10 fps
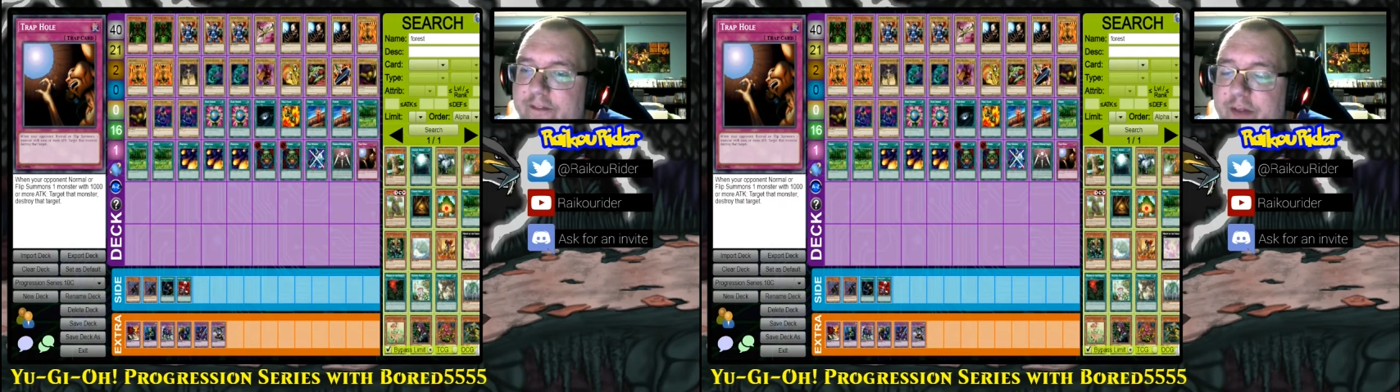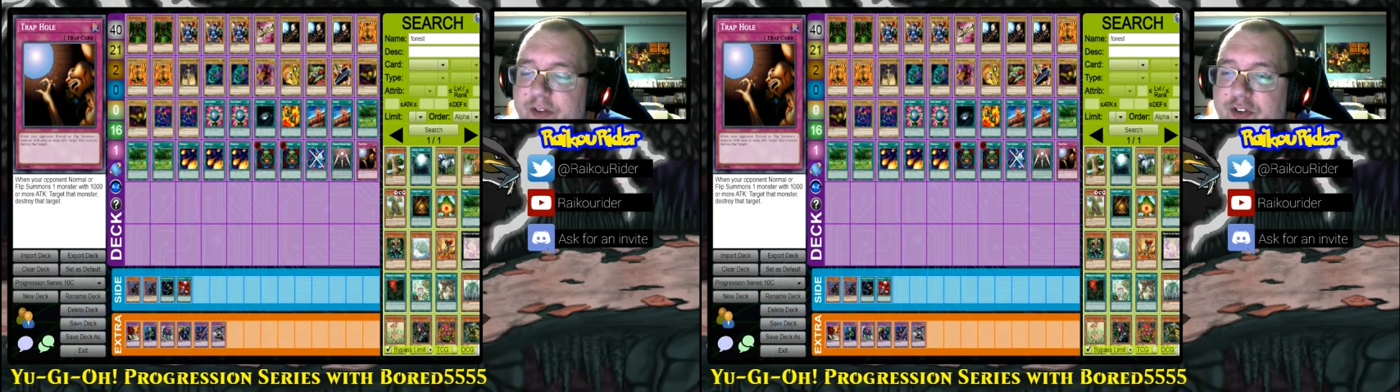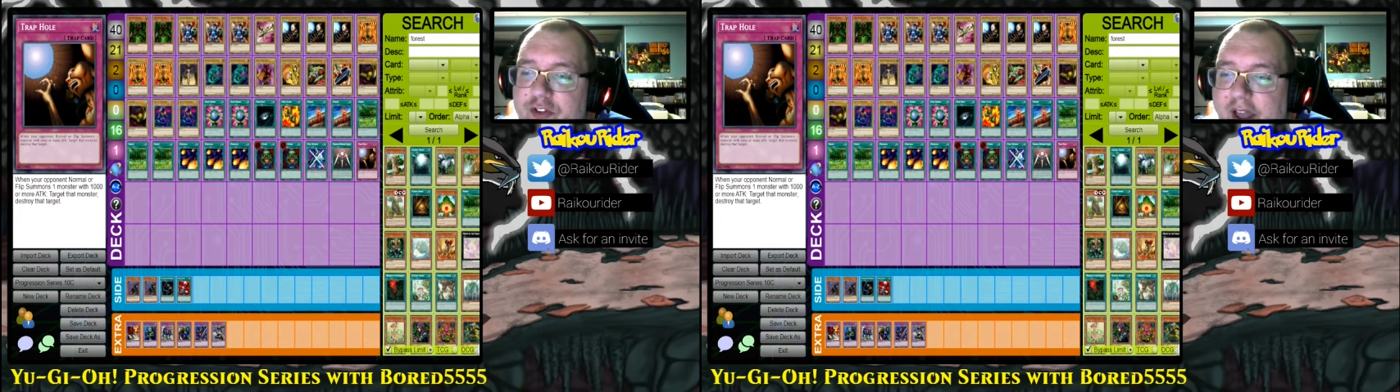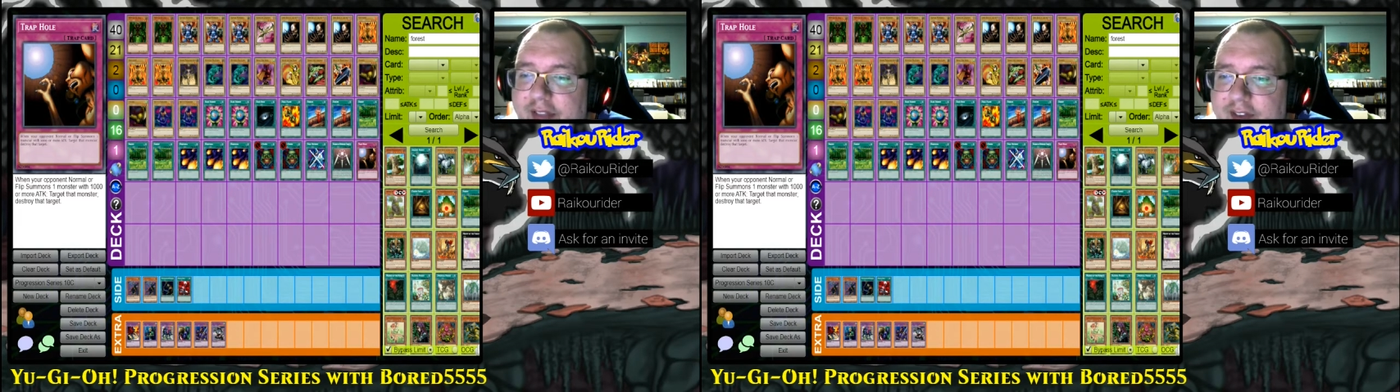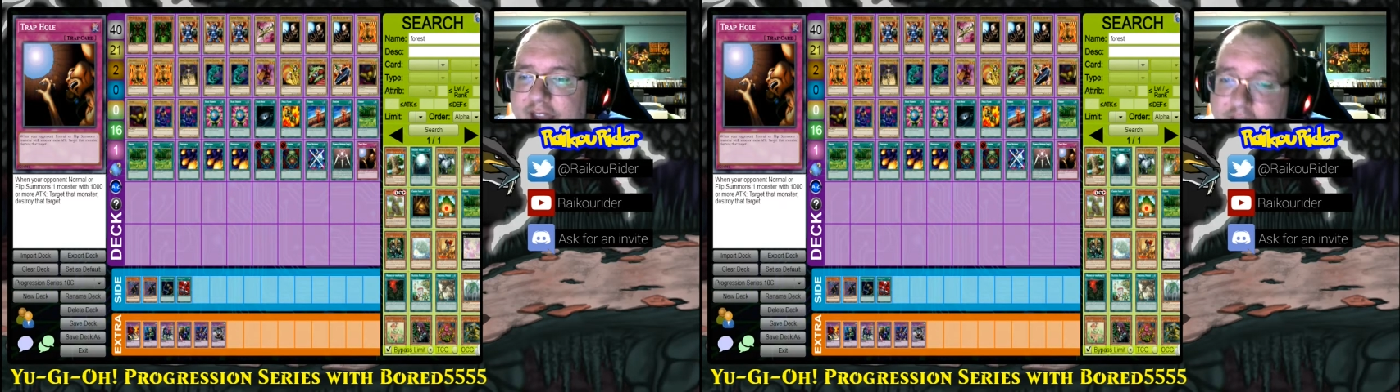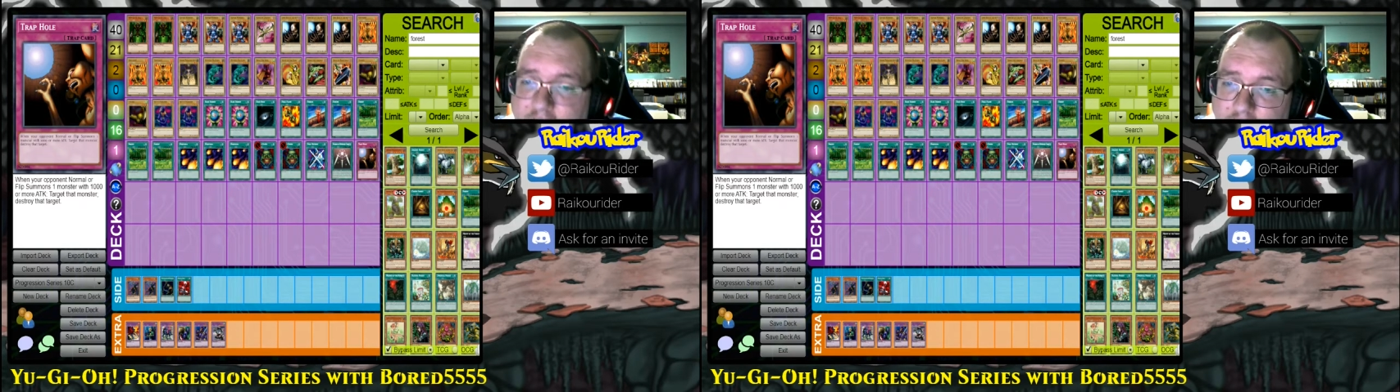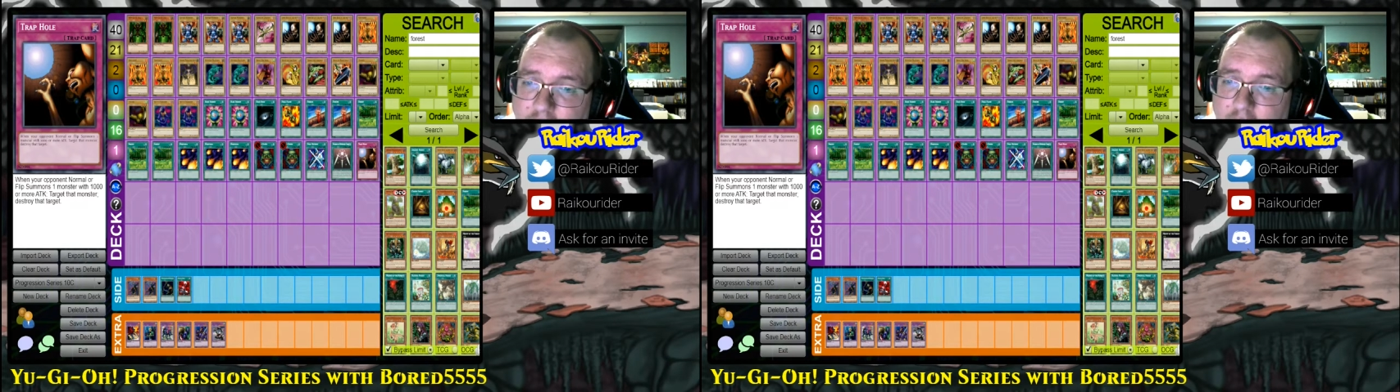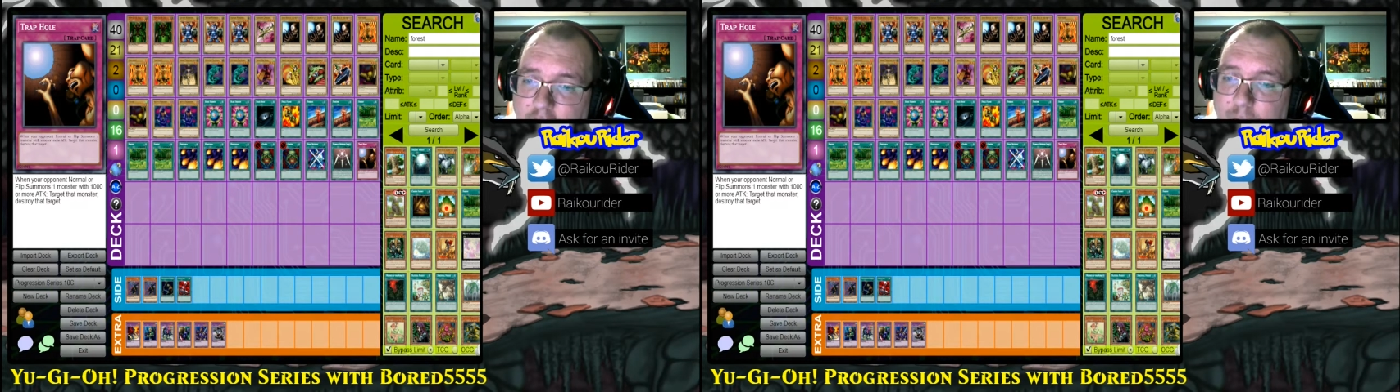For the side deck,
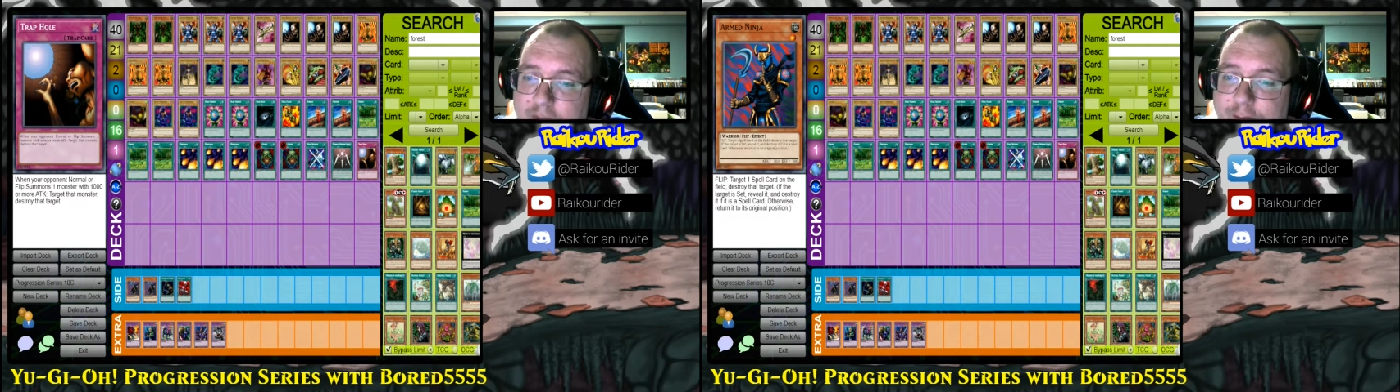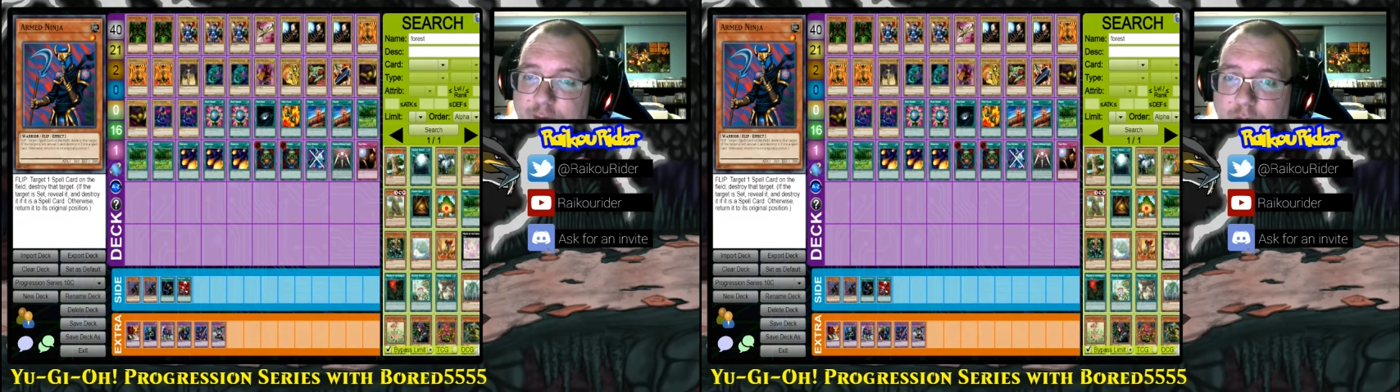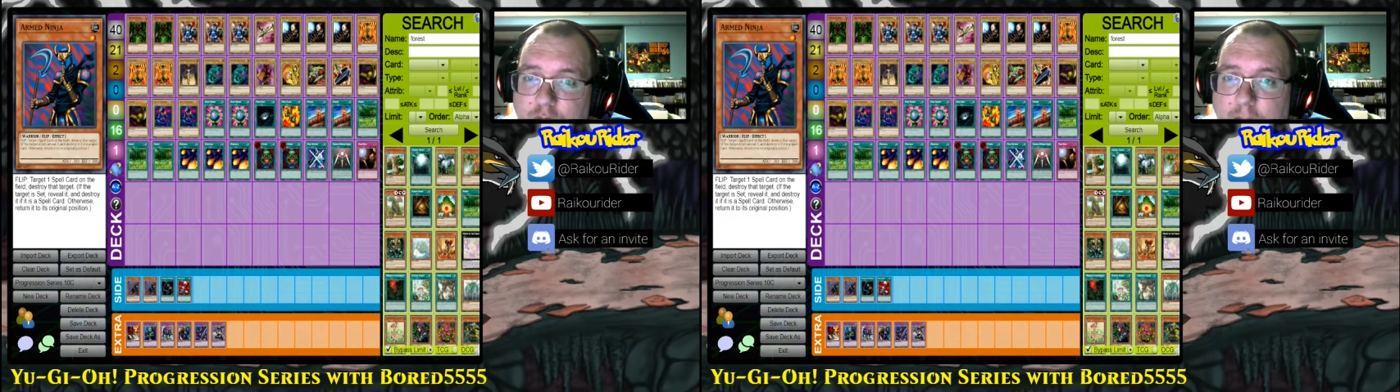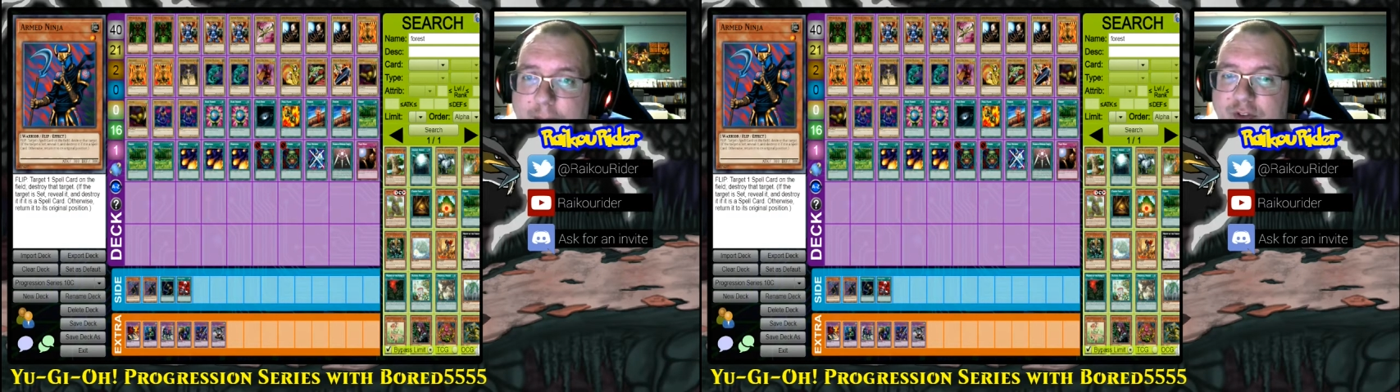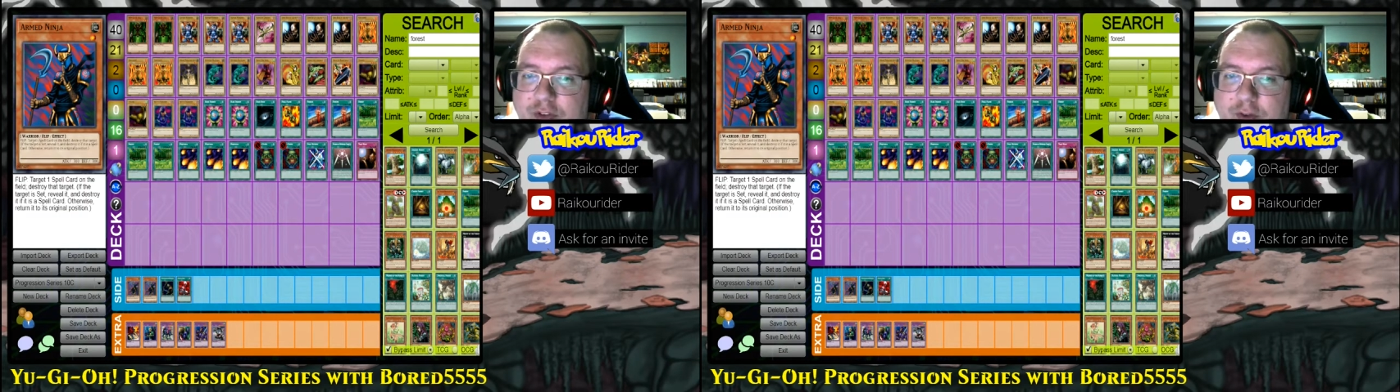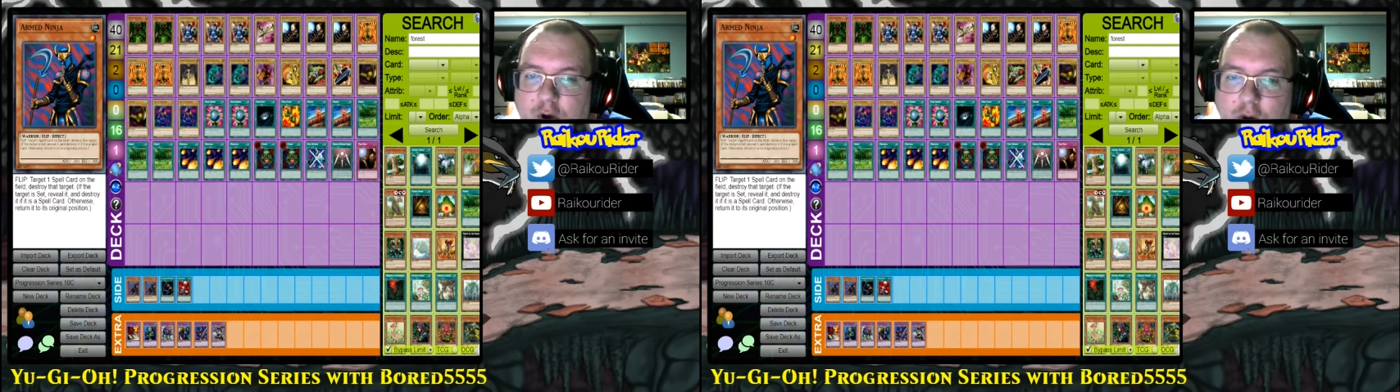we have 2 copies of